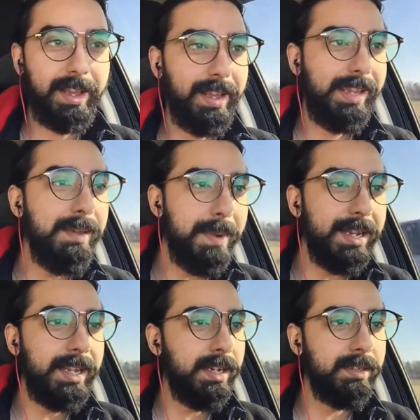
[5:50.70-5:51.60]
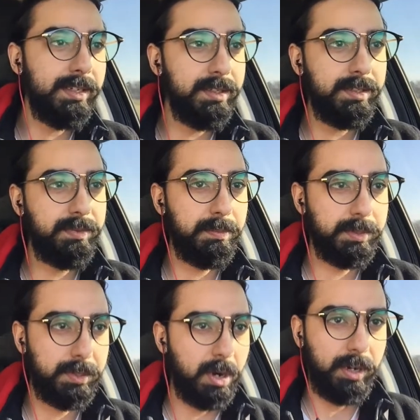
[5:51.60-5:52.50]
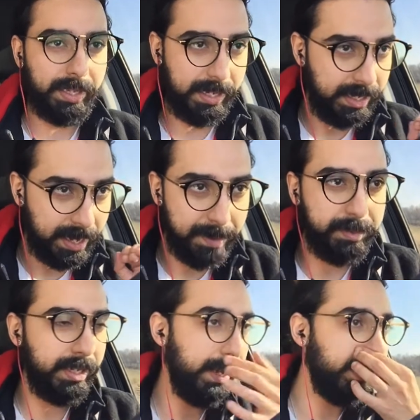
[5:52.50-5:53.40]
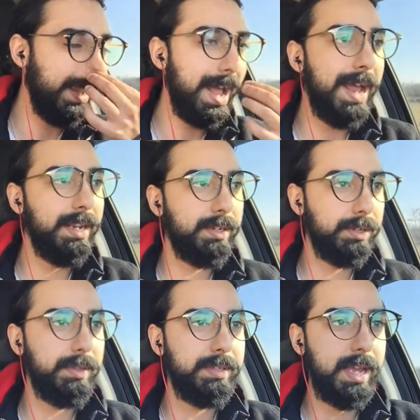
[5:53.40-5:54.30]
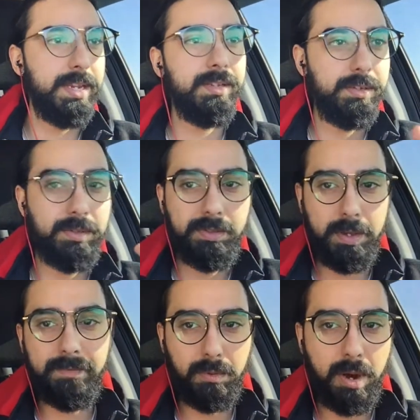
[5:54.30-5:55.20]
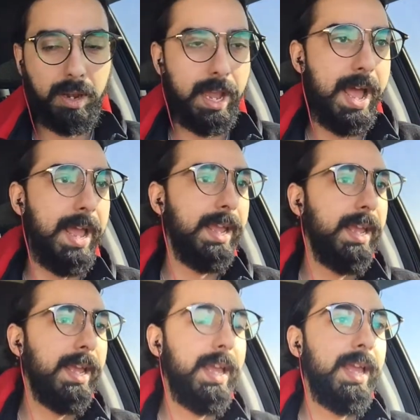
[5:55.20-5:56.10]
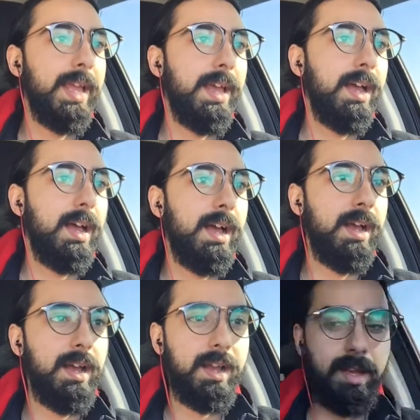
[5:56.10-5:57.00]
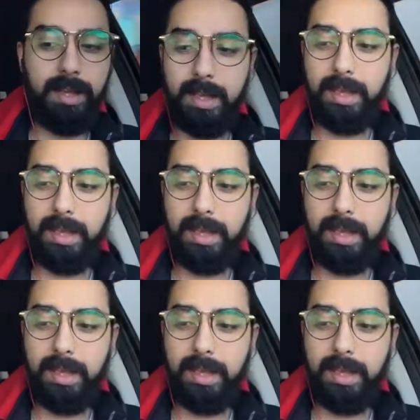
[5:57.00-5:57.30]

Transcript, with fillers: he maintained his innocence from the start. Like, he kept saying, like, I didn't do this, you have the wrong guy.